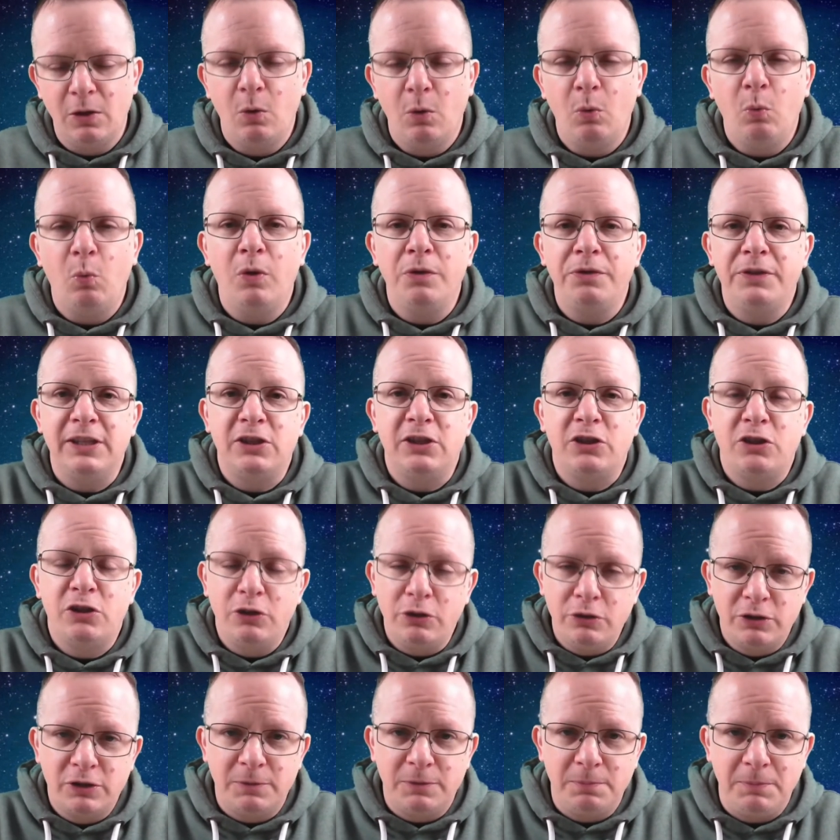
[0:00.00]
What this
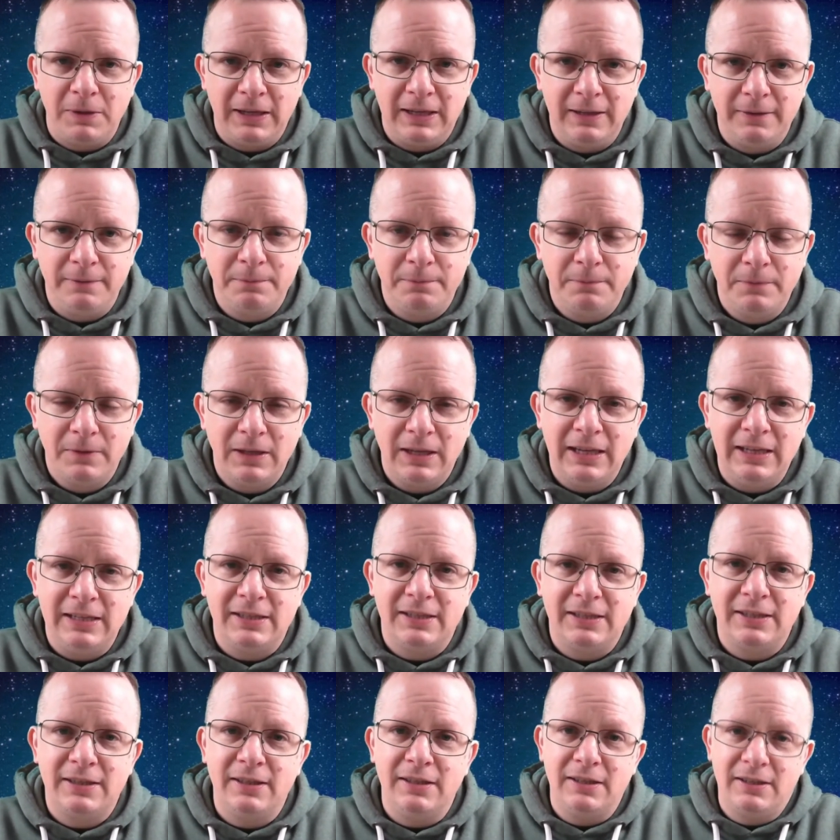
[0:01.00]
does mean
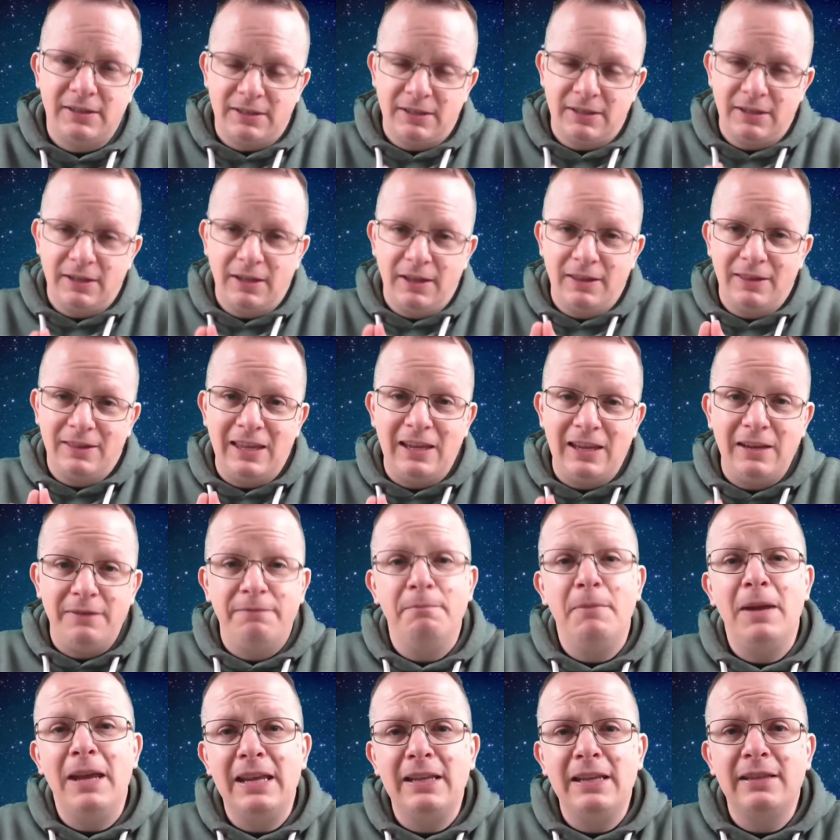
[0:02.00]
is that they've
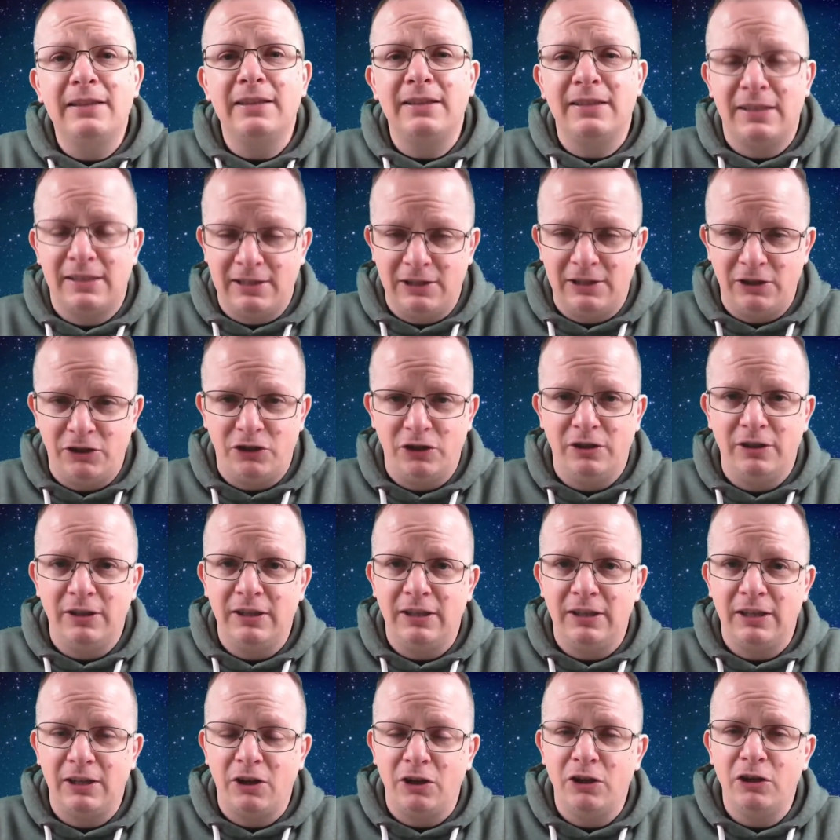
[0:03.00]
made the decision that
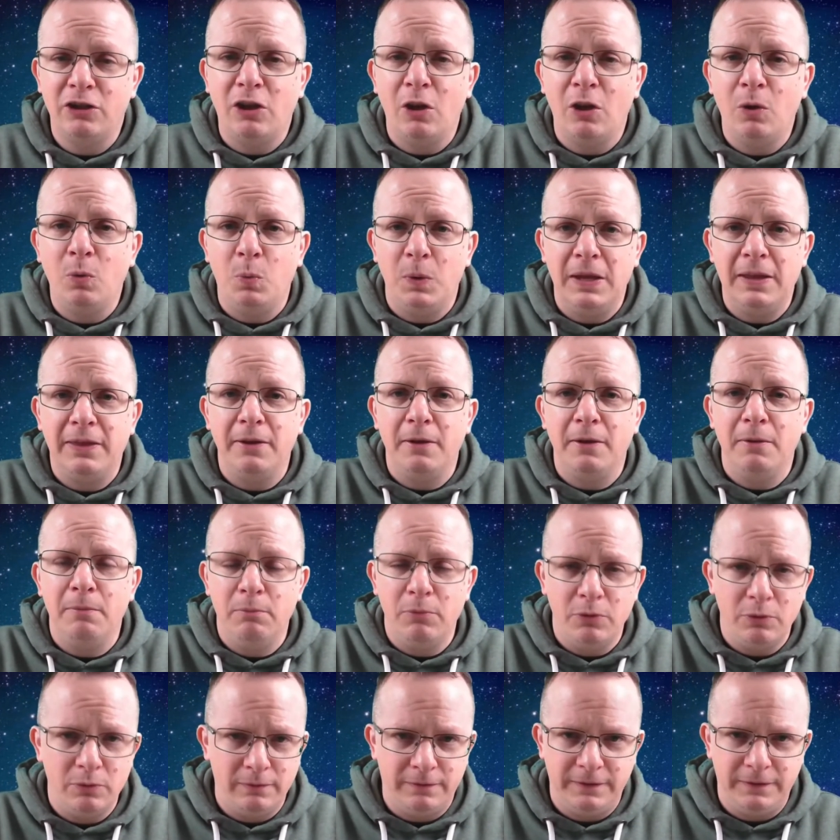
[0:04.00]
they're going to go with a
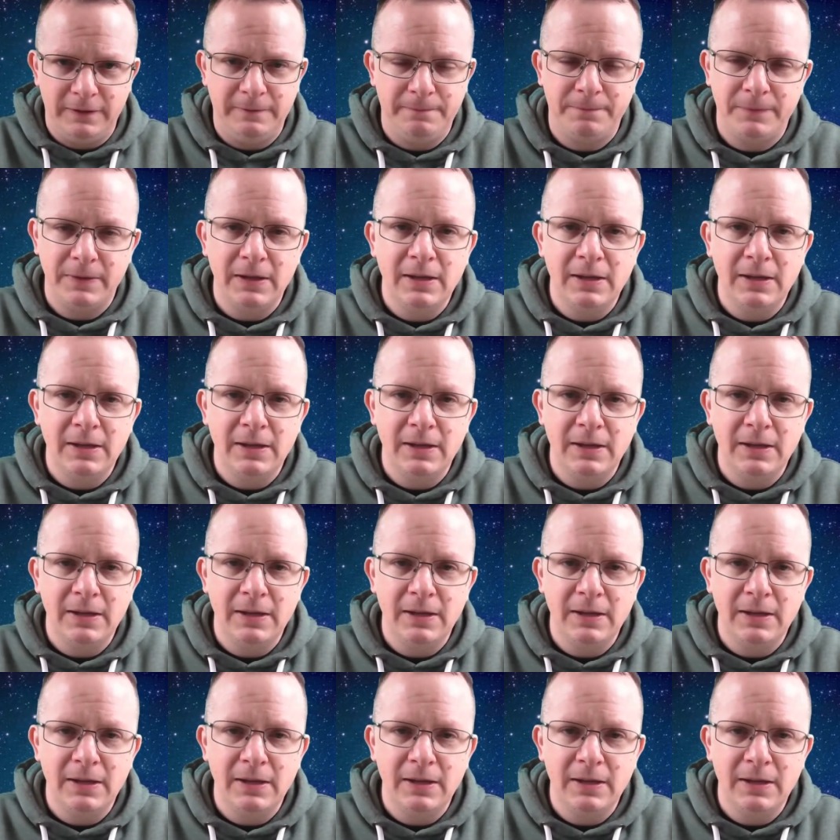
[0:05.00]
movie.